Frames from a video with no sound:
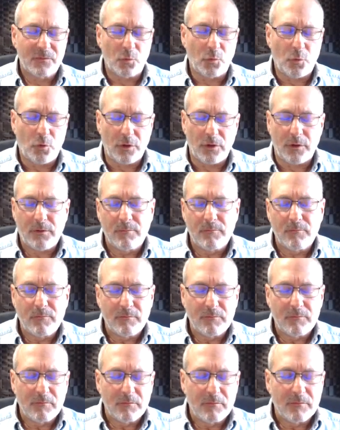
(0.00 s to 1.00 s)
Or
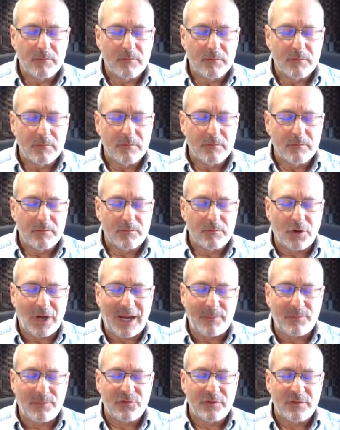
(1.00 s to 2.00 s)

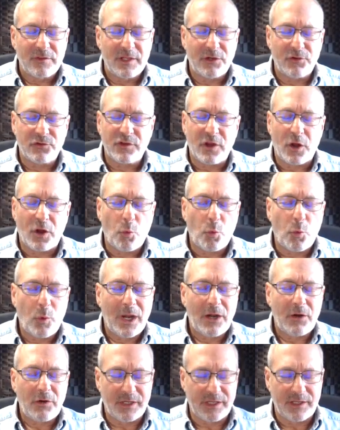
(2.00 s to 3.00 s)
perhaps there's
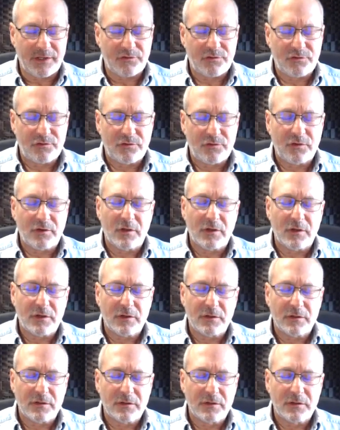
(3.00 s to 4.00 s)
awareness
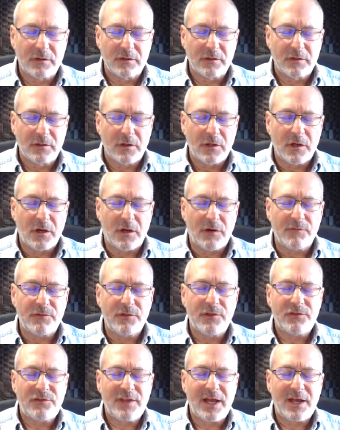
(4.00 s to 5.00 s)
of
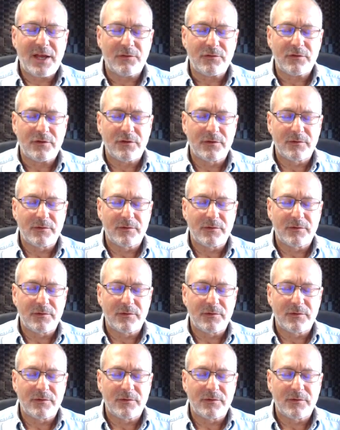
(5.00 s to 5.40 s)
the sound.